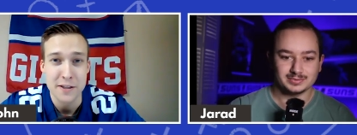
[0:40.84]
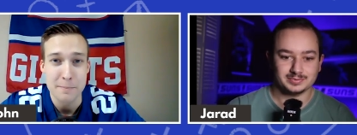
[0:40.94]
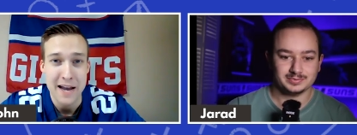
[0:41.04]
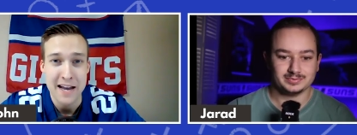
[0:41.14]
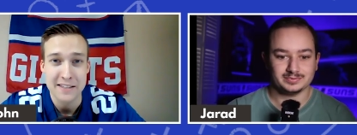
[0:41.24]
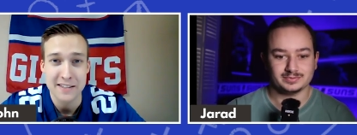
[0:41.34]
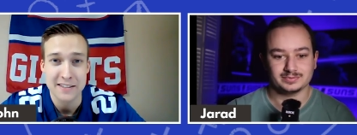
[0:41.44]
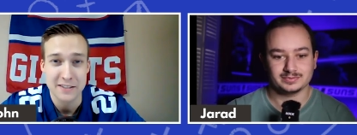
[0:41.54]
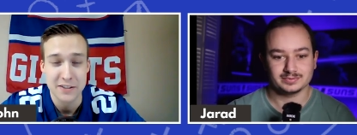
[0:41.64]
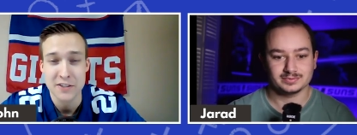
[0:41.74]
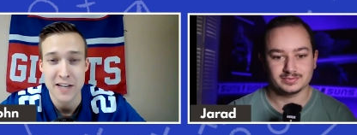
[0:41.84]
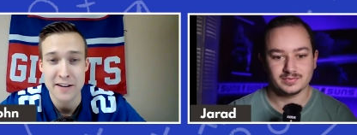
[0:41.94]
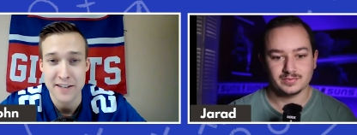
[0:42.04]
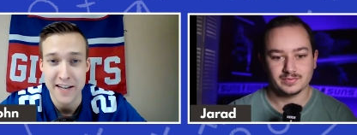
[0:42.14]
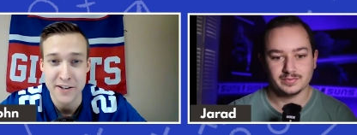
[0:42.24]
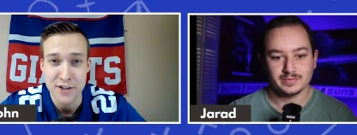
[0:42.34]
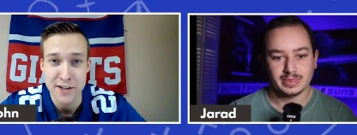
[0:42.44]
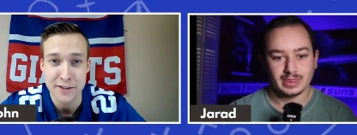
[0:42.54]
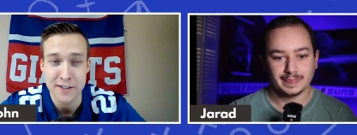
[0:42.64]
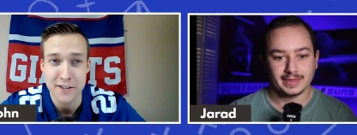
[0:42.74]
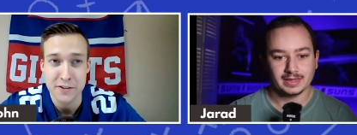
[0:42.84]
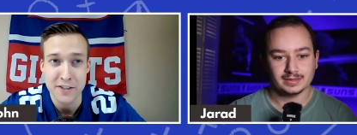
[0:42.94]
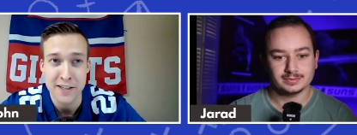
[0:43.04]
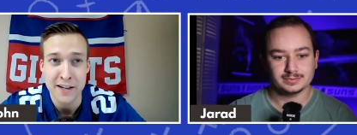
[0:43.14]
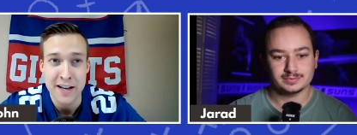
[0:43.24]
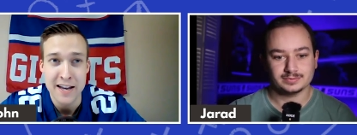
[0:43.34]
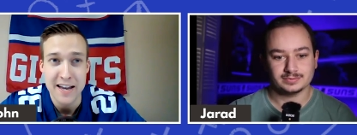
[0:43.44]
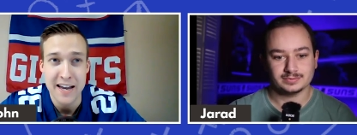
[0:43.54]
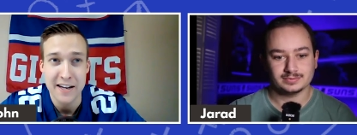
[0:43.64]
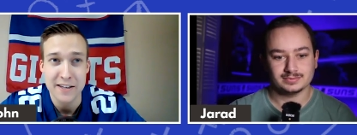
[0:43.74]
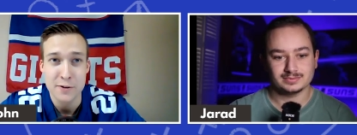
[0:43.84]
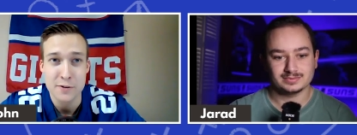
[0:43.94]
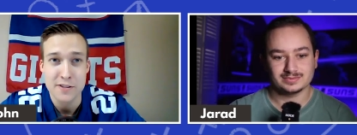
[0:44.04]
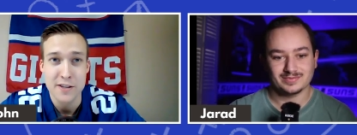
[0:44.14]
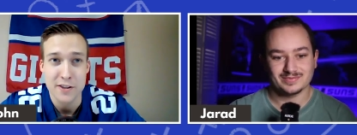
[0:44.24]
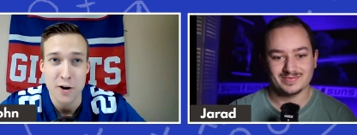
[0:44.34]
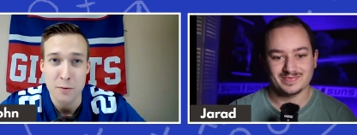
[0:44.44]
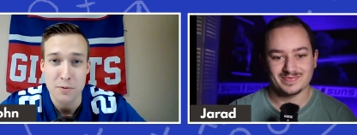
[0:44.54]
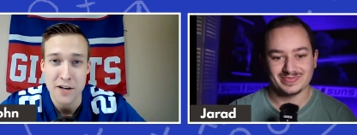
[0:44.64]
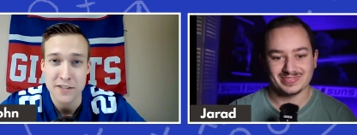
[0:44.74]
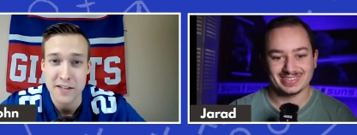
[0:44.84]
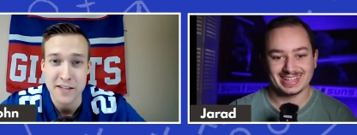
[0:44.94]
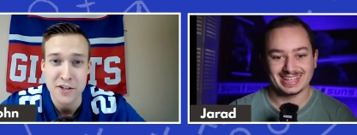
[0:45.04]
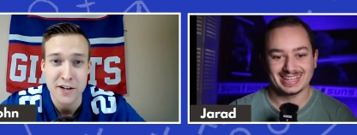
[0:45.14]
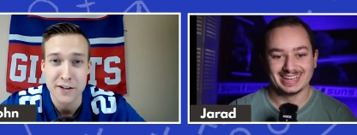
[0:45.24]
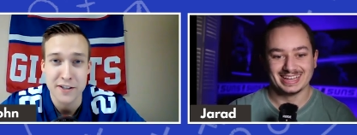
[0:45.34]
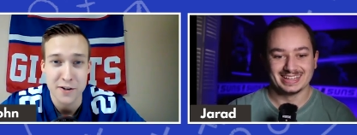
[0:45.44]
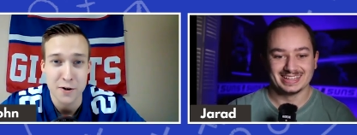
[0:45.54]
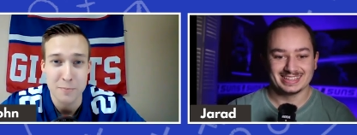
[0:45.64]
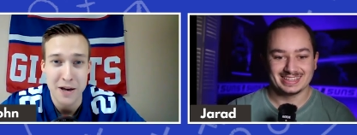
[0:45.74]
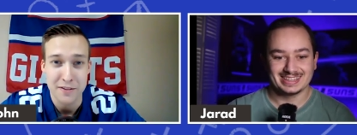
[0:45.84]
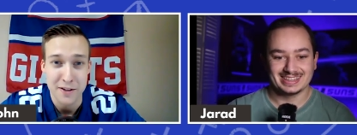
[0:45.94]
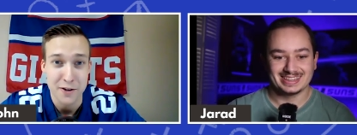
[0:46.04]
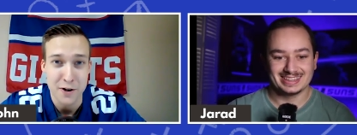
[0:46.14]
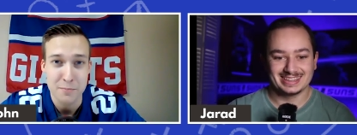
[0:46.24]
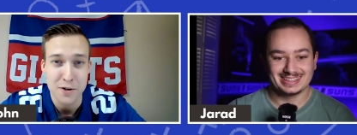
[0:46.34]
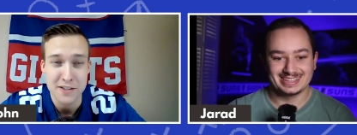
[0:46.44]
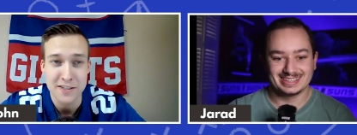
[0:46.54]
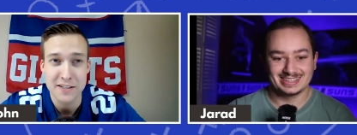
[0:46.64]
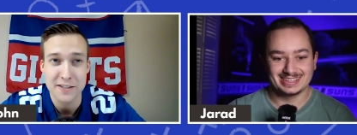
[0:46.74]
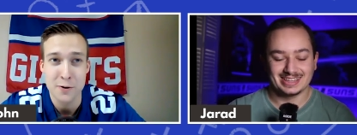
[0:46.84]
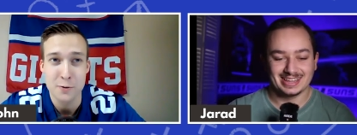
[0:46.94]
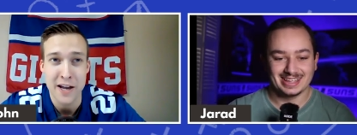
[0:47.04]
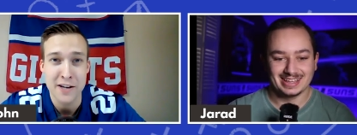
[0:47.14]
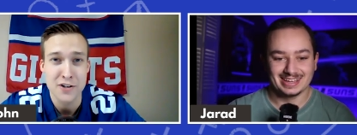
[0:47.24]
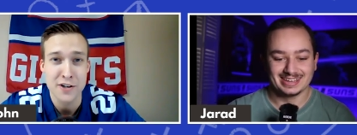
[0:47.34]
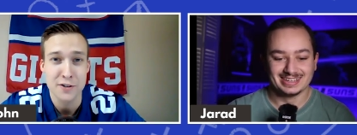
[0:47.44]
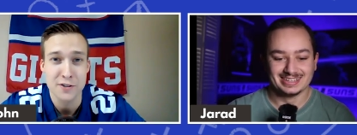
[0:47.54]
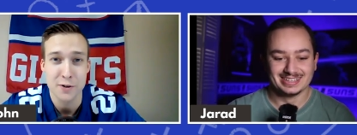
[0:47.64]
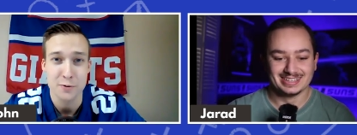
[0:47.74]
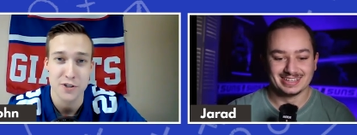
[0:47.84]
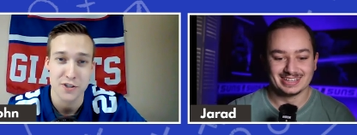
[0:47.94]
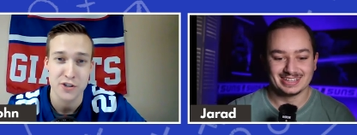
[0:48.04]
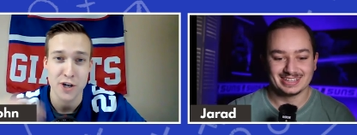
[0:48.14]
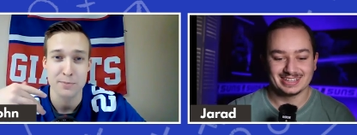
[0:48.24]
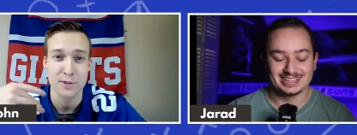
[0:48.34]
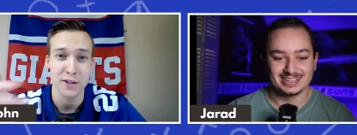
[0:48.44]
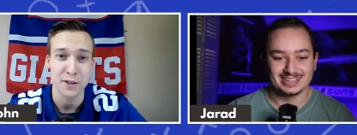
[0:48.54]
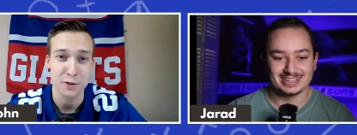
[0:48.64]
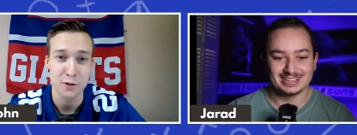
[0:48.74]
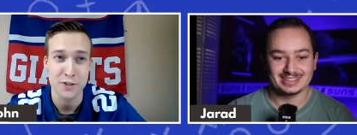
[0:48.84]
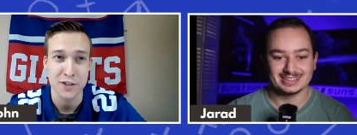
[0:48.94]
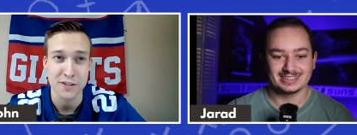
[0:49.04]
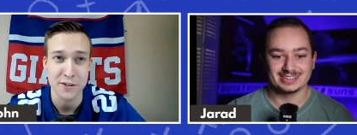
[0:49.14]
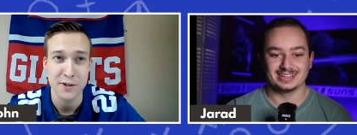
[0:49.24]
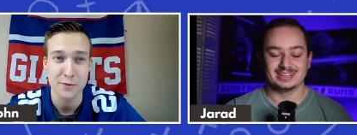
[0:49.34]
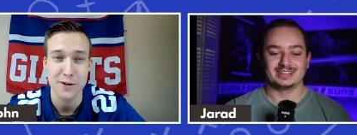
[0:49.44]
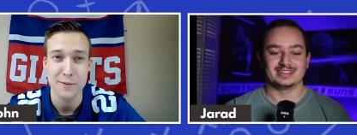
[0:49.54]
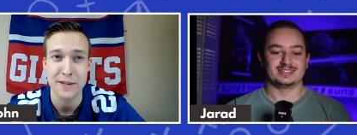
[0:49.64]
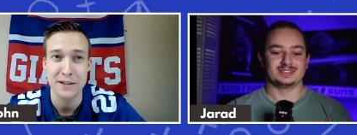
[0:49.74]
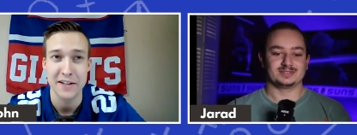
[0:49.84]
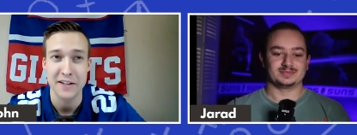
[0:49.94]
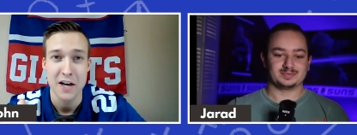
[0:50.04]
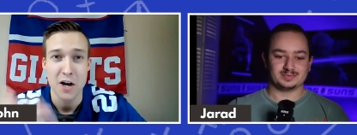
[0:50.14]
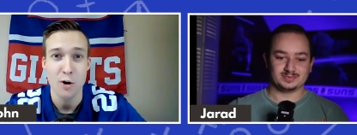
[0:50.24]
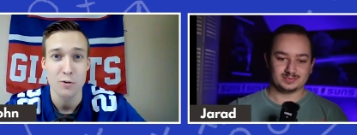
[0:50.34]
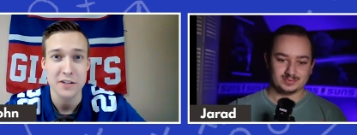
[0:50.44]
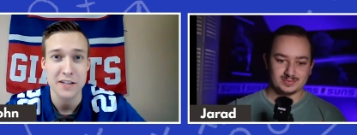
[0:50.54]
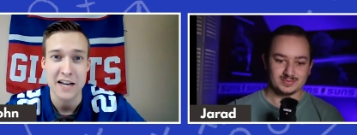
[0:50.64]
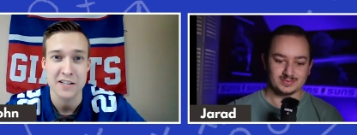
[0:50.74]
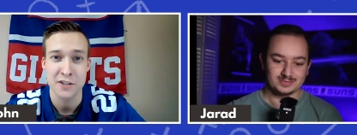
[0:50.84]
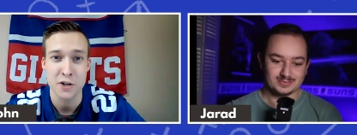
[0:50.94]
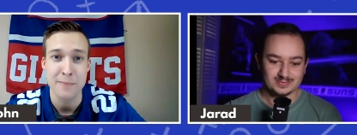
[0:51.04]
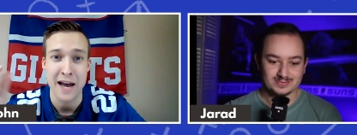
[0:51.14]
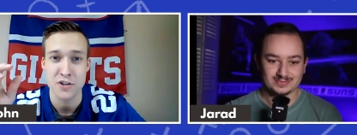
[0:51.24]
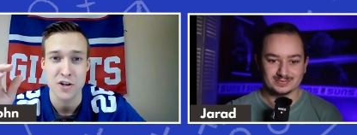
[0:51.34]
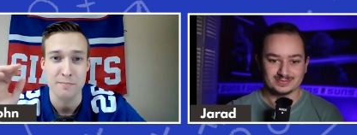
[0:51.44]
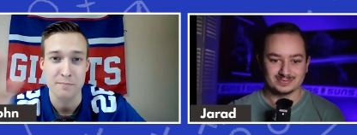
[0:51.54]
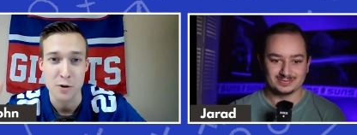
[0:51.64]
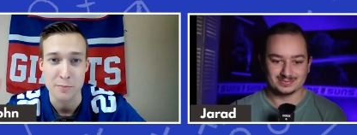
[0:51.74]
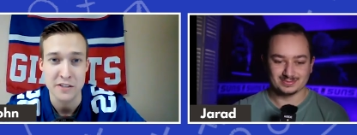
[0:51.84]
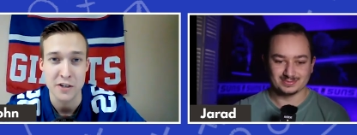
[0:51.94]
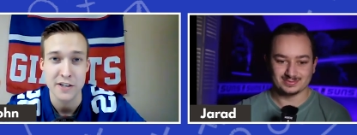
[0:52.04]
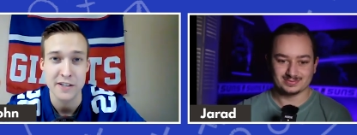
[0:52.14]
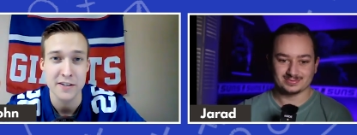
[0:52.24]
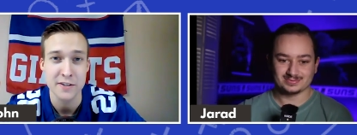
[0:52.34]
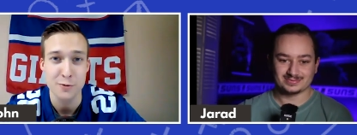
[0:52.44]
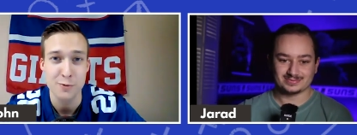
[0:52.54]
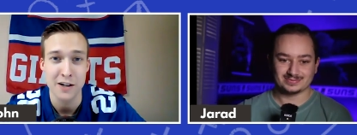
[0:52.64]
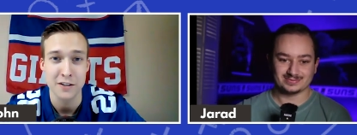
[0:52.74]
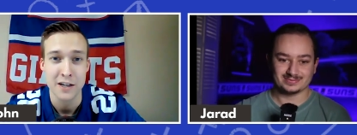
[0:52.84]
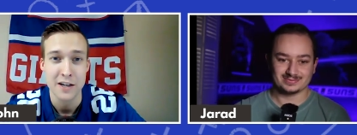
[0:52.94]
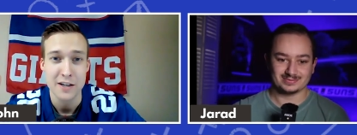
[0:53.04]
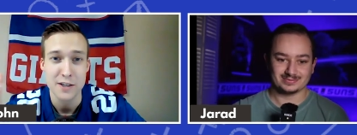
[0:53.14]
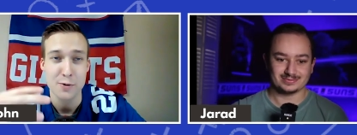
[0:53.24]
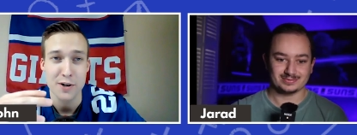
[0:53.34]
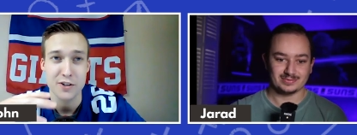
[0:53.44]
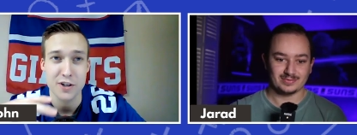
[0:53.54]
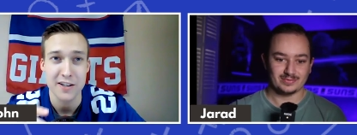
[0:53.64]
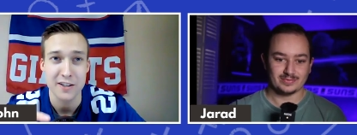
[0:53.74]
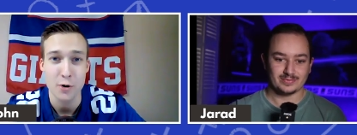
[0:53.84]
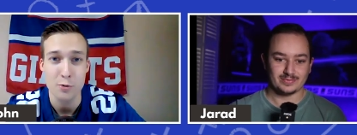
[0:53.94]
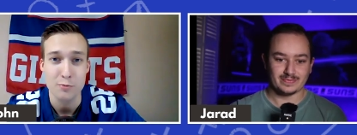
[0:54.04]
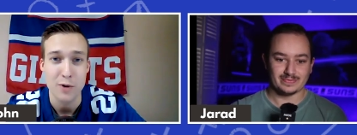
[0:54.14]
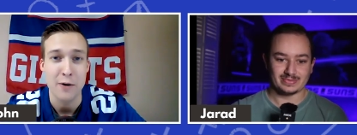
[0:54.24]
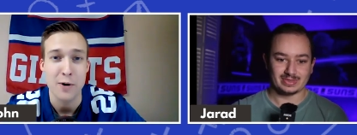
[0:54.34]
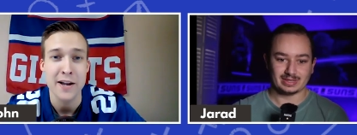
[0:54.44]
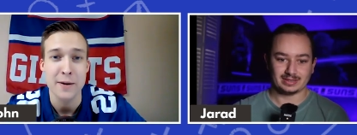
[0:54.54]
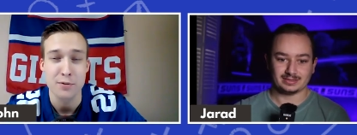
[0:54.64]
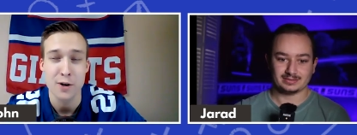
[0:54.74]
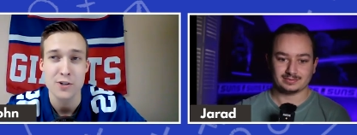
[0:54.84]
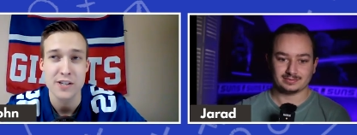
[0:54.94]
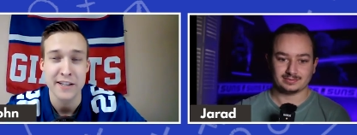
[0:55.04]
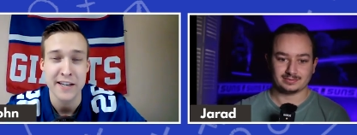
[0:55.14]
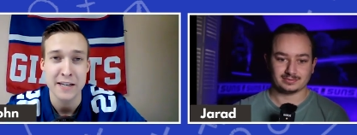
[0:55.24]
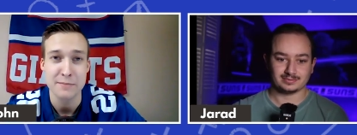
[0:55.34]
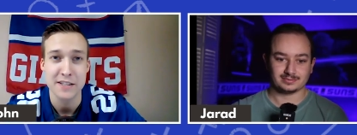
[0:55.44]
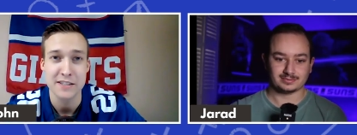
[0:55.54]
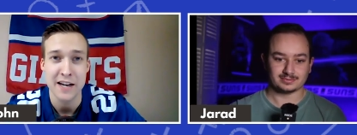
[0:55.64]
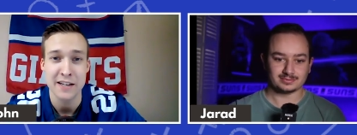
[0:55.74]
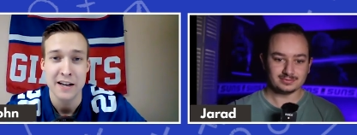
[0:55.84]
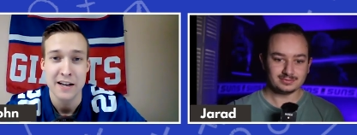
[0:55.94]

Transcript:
Speaker 1: in the past is because I have an engineering degree and I used the thought process. Engineering is all about the thought process. So engineers don't just jump to conclusions. So you don't want to be like, oh, this guy has a good matchup. Boom, he's already going to do well. You want to try to go how I approach the games is I